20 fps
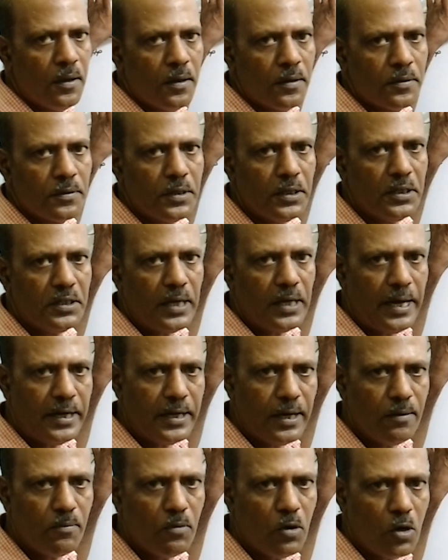this
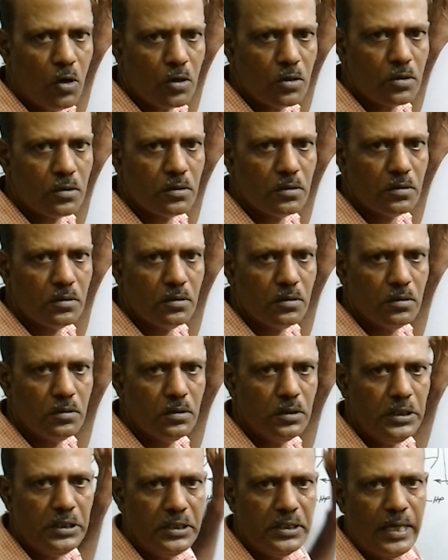title block
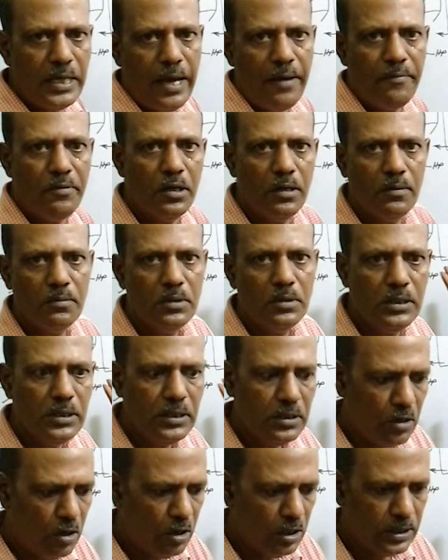is available in
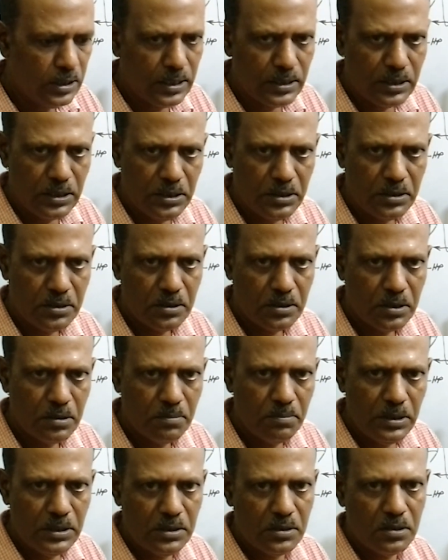all the sheets,
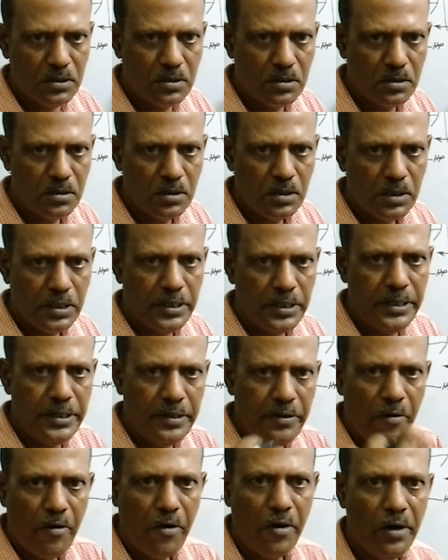means
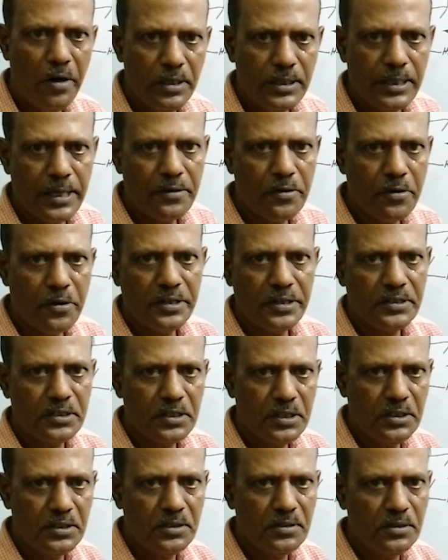in all the drawing
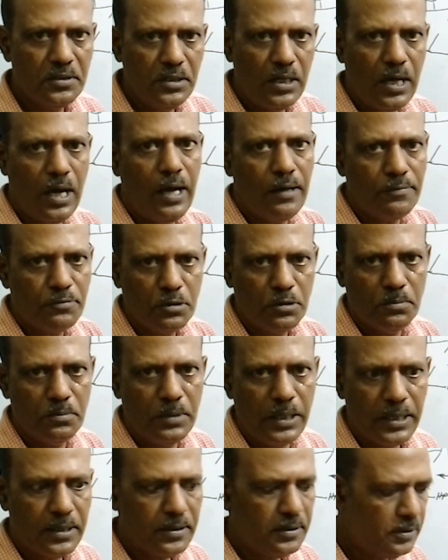sheet you have to
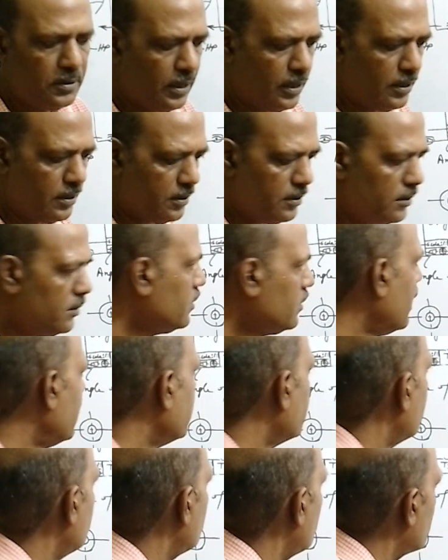make the
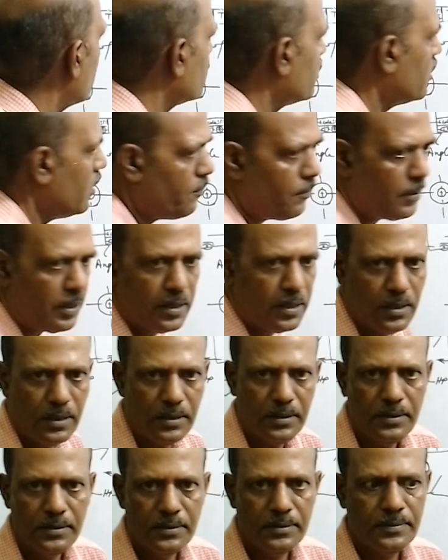title block
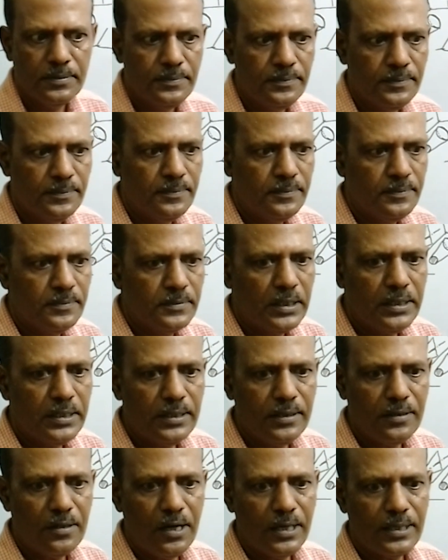separately. It
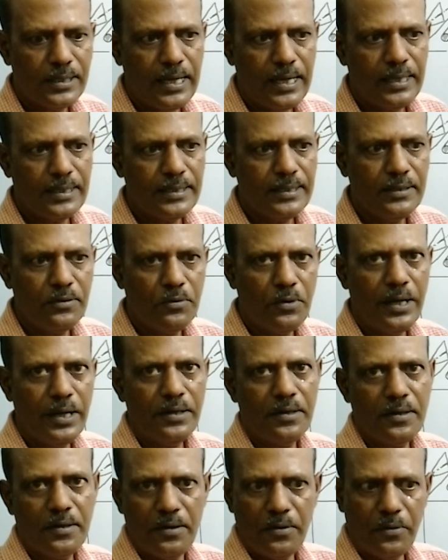is not that in
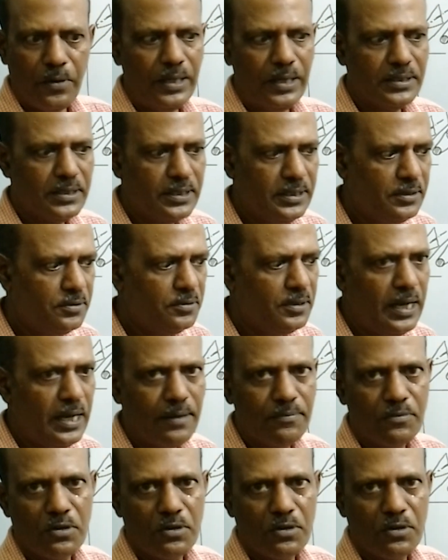one sheet we have